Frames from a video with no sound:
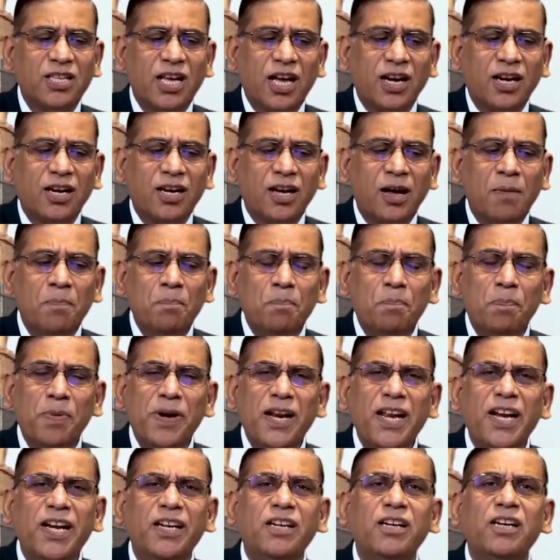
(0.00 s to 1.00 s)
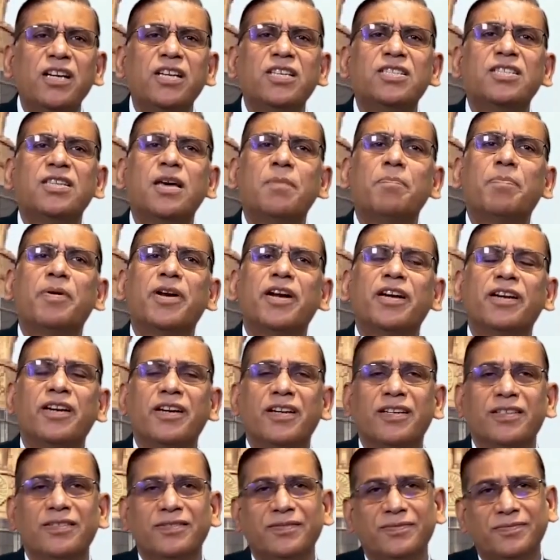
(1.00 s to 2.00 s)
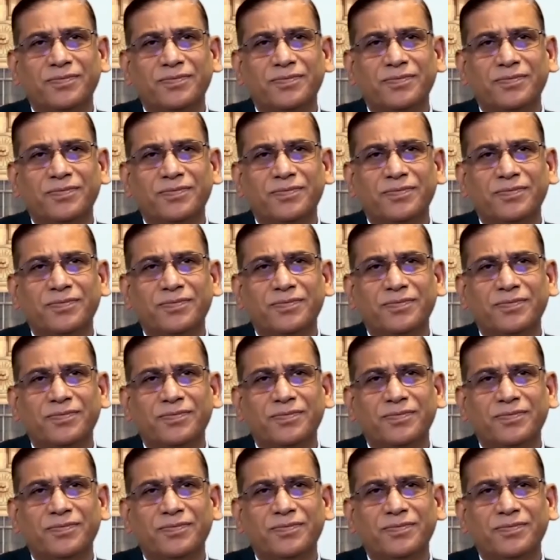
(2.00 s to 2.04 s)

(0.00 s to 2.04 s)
are completely separated.